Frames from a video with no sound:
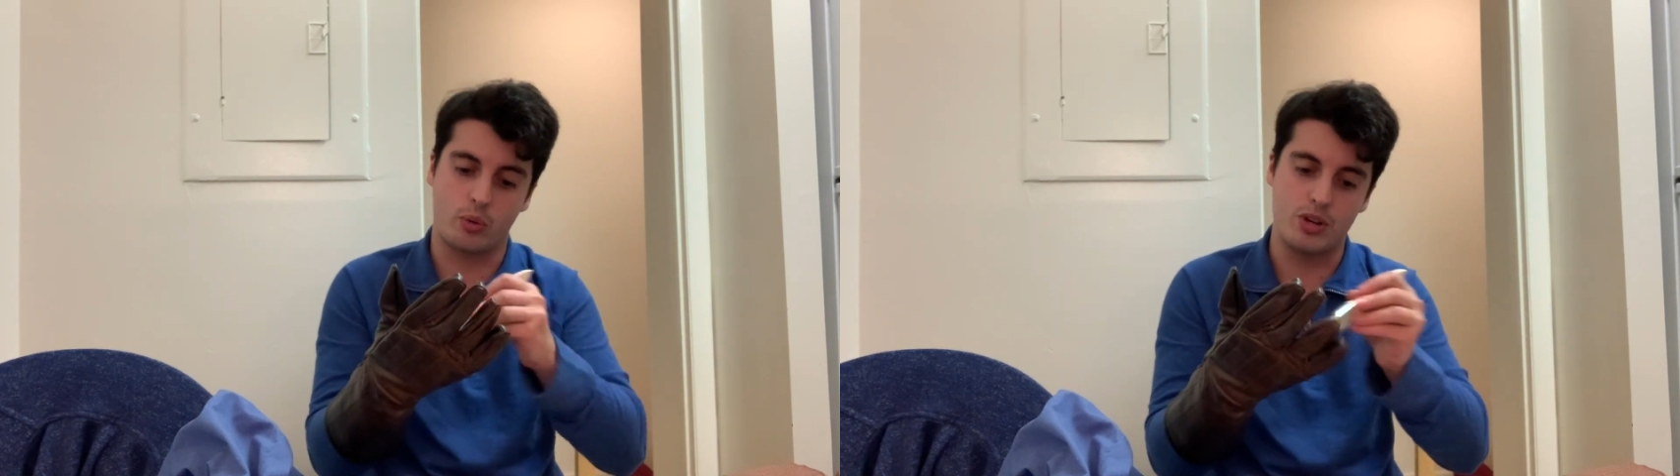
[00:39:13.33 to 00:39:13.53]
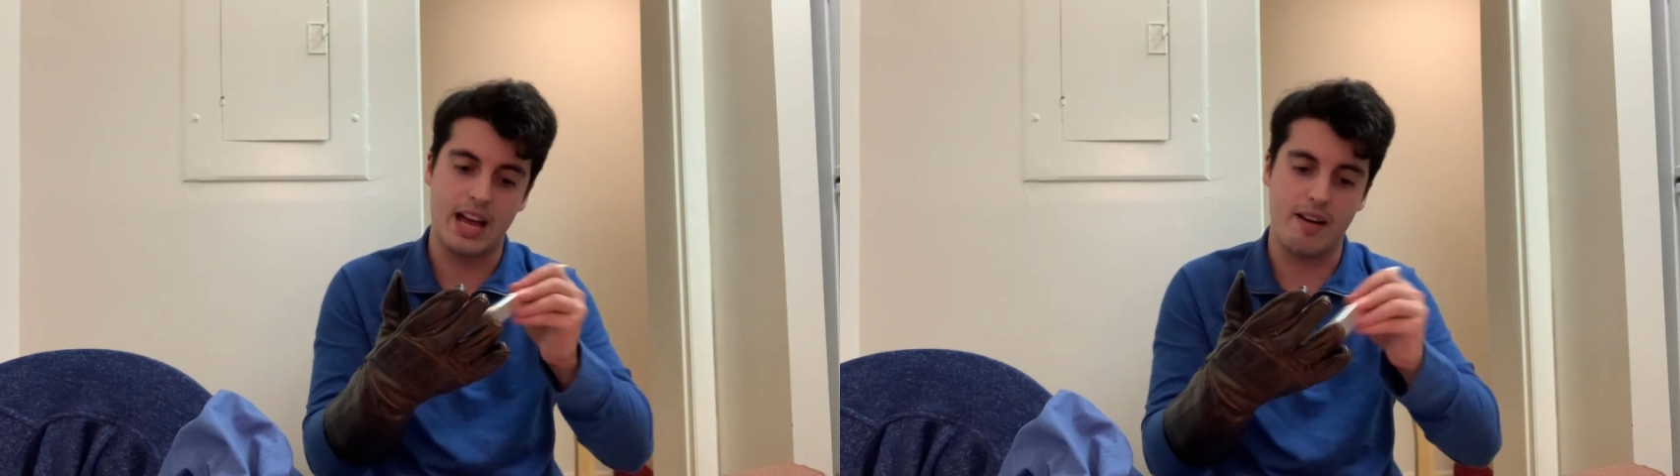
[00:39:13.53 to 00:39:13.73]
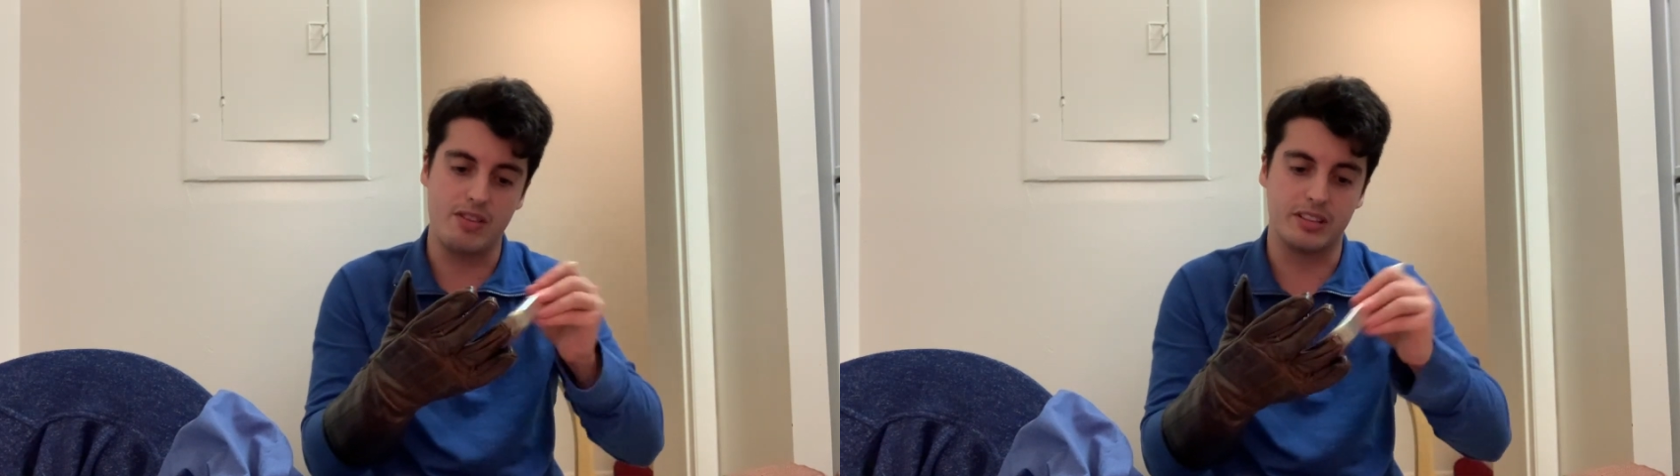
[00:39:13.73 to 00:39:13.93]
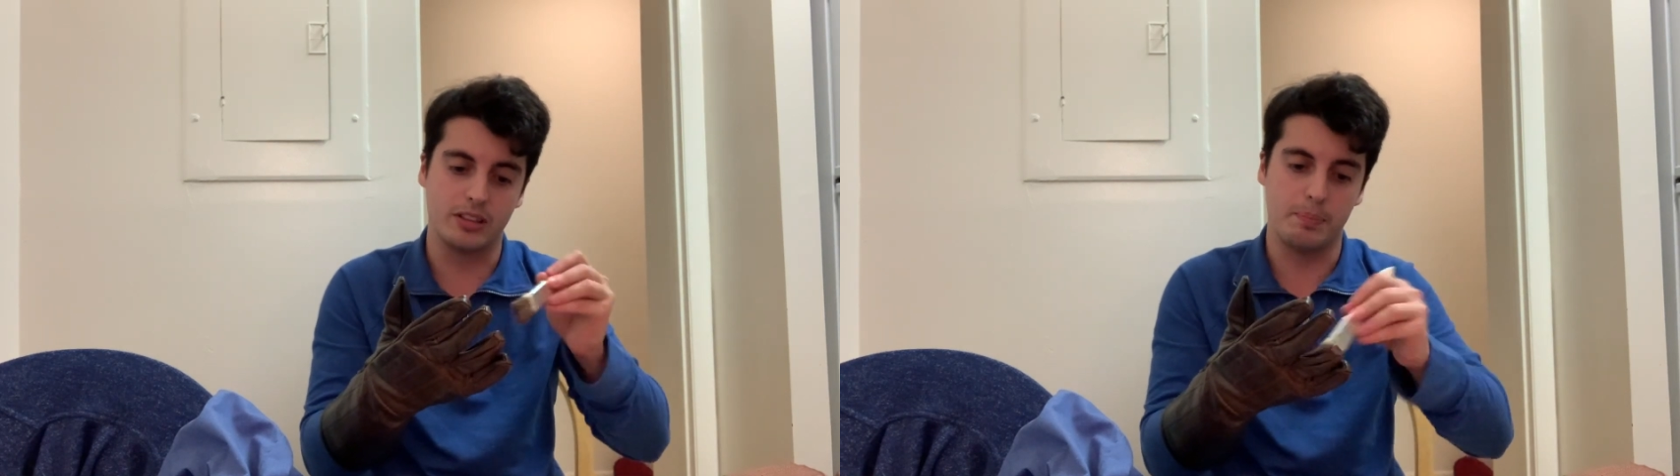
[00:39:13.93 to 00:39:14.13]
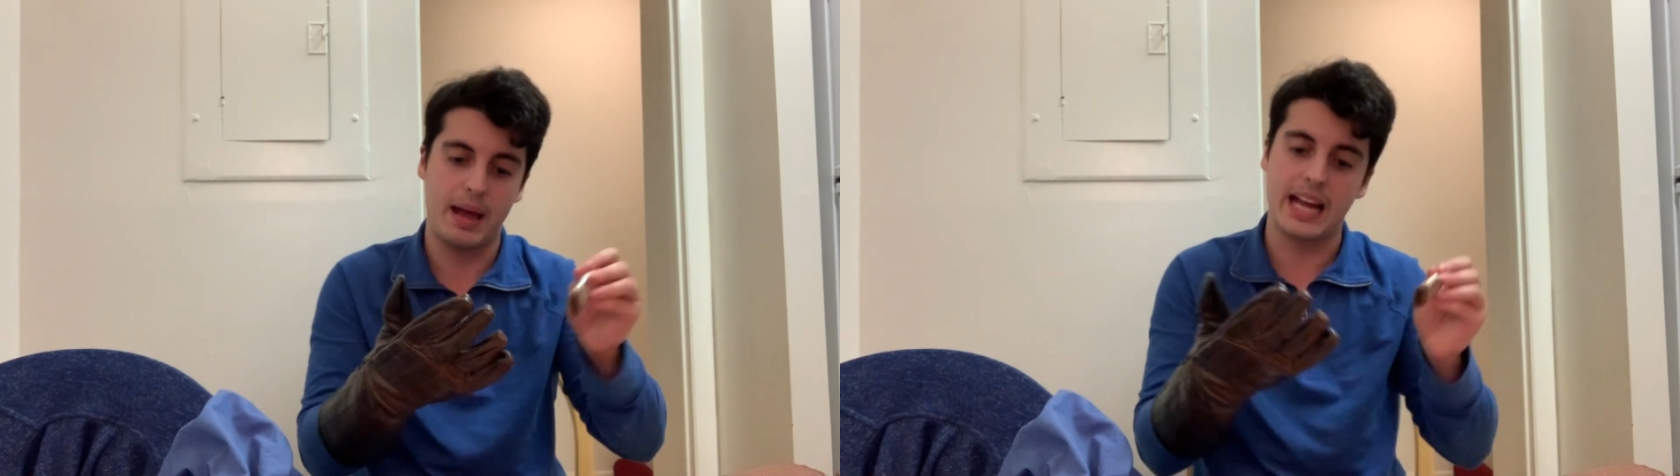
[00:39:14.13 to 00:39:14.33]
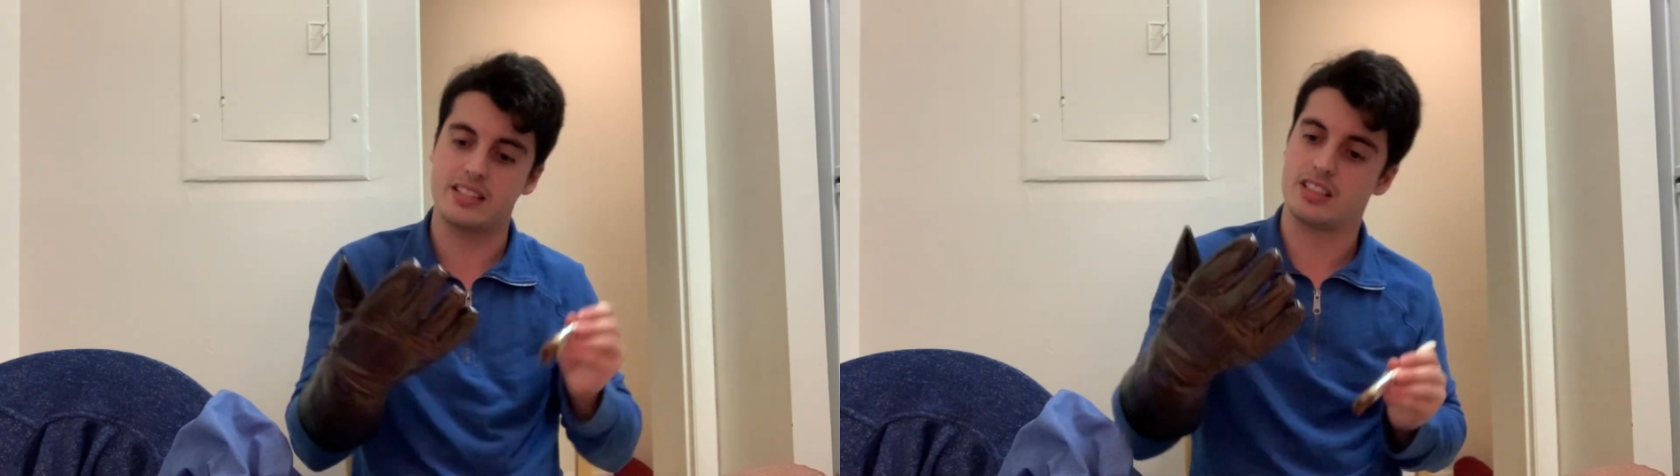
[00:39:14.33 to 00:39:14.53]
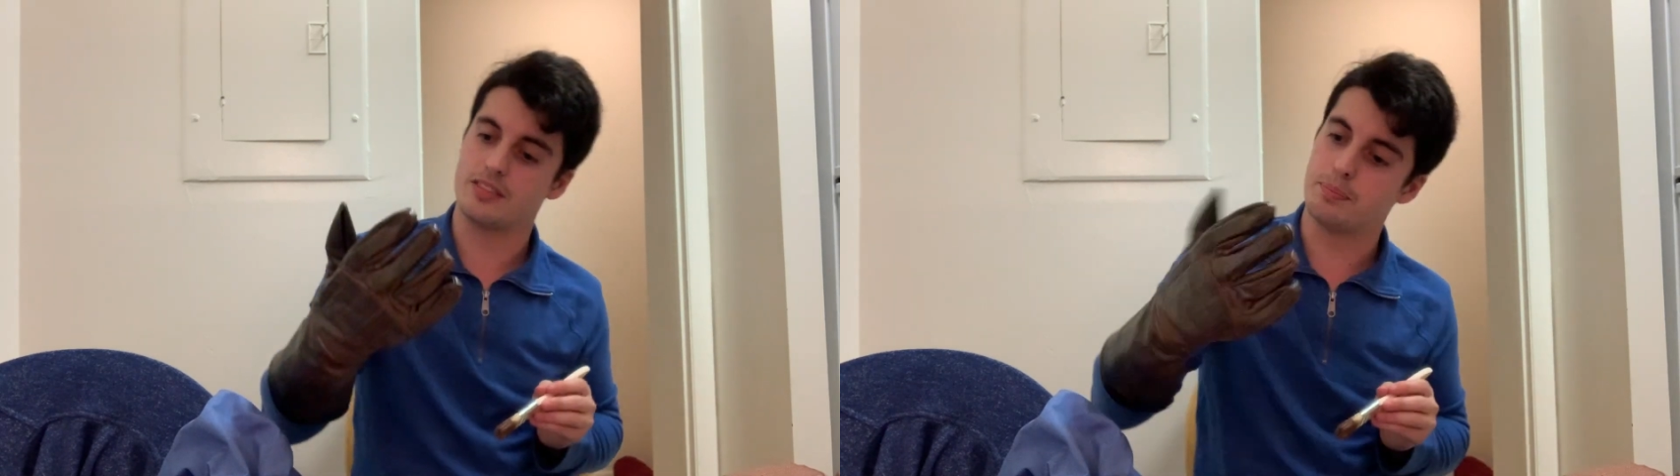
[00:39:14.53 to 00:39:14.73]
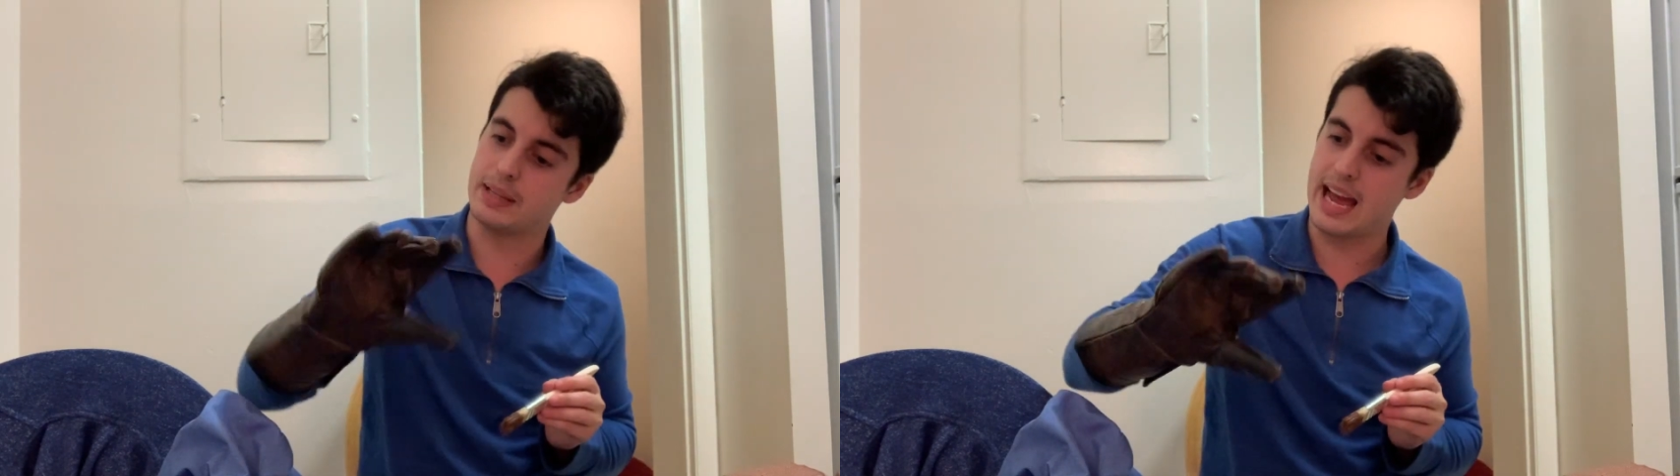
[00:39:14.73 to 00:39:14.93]
when you have these little patches
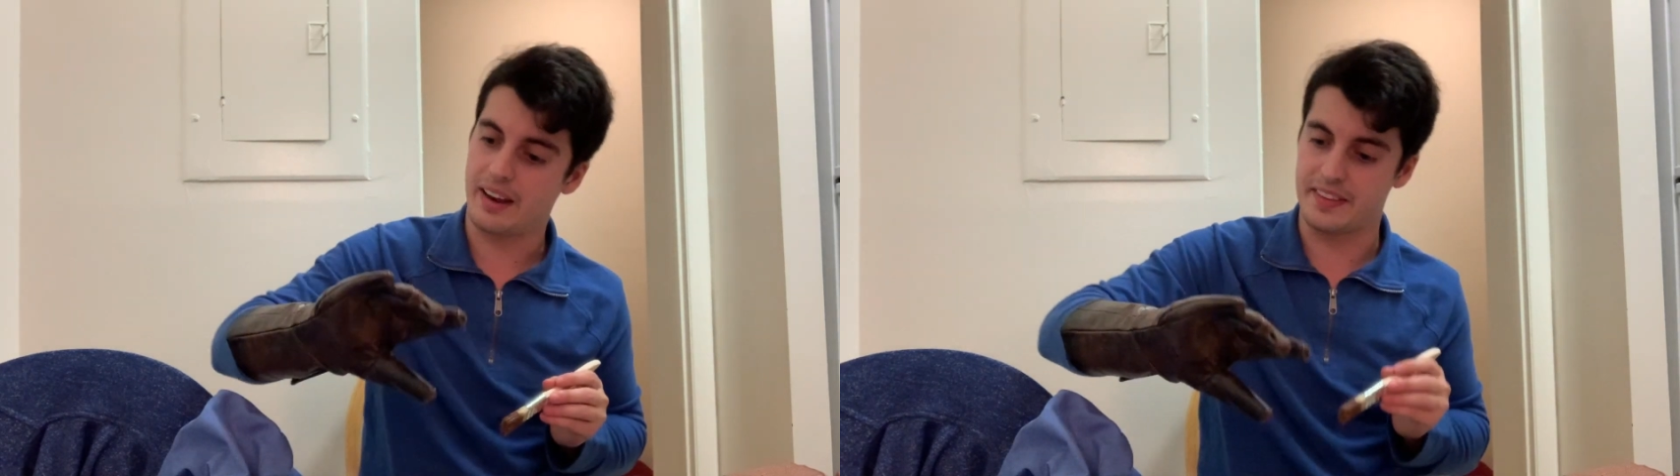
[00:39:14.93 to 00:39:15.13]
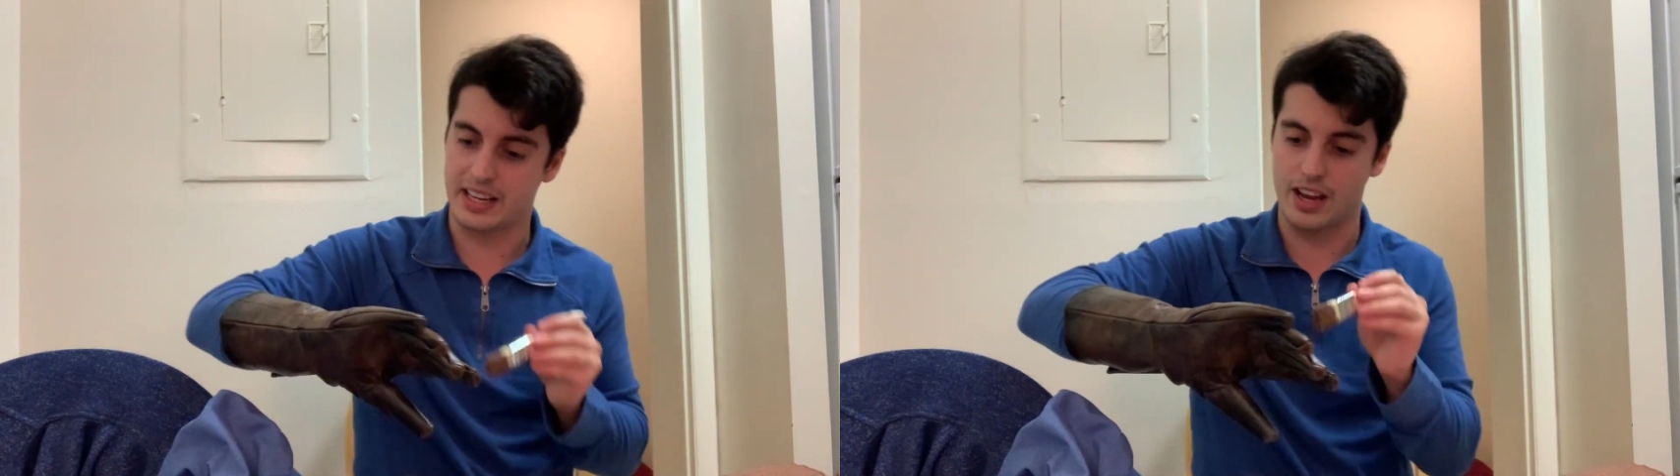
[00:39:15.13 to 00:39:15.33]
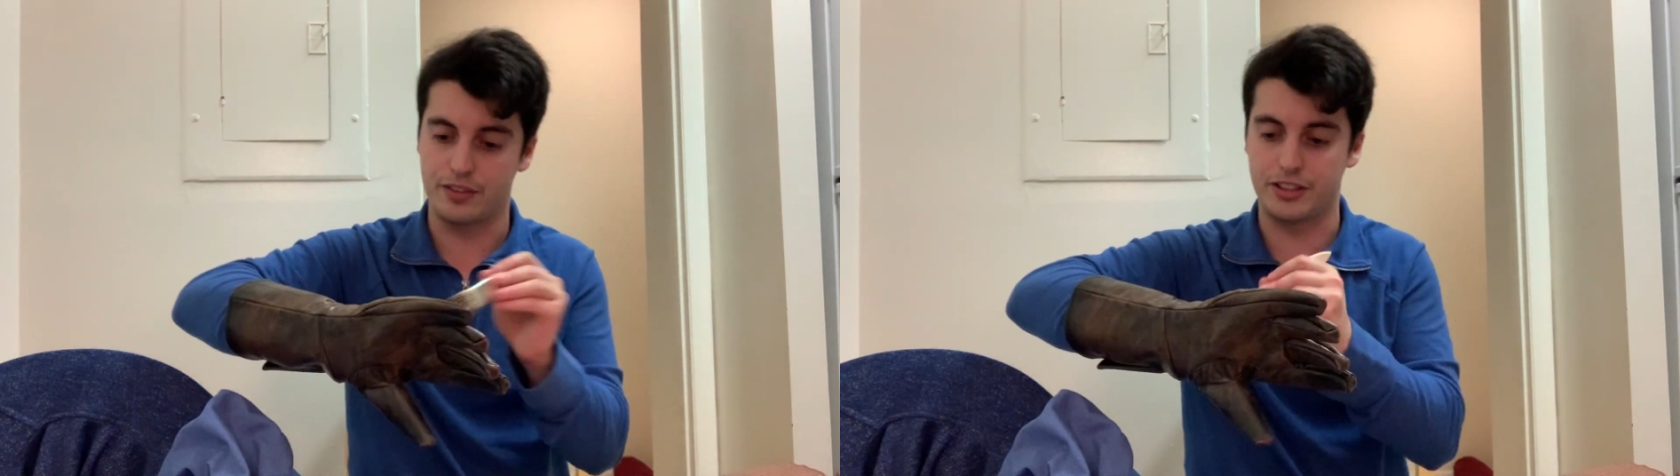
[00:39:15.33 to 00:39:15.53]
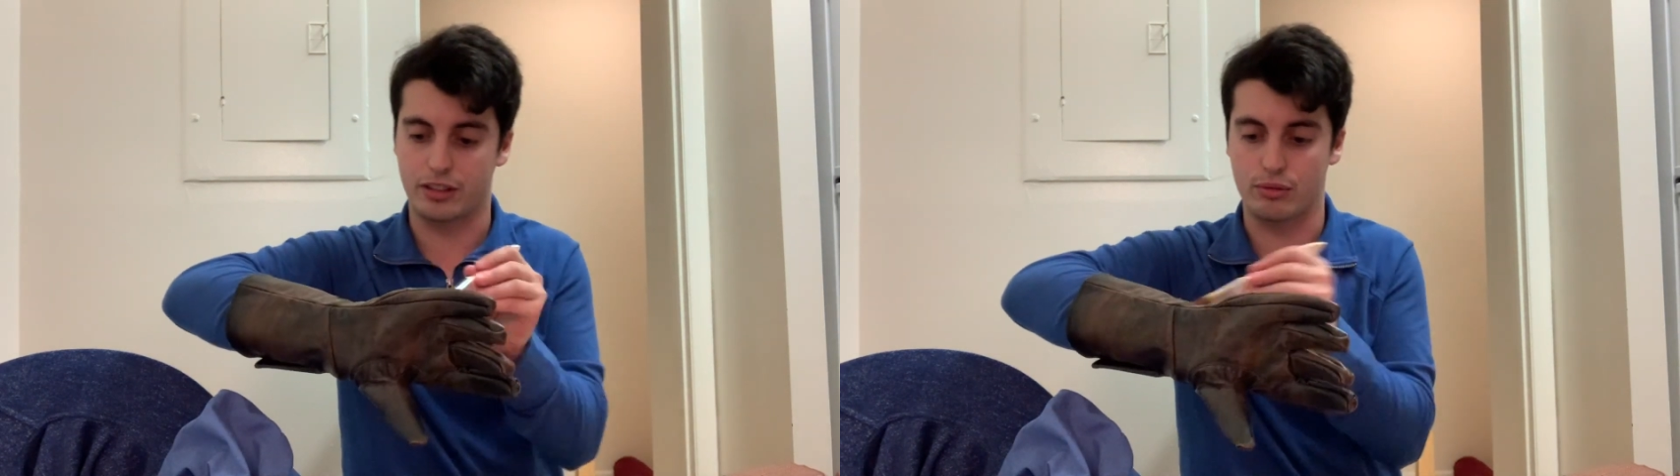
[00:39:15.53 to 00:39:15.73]
of black that kind of stick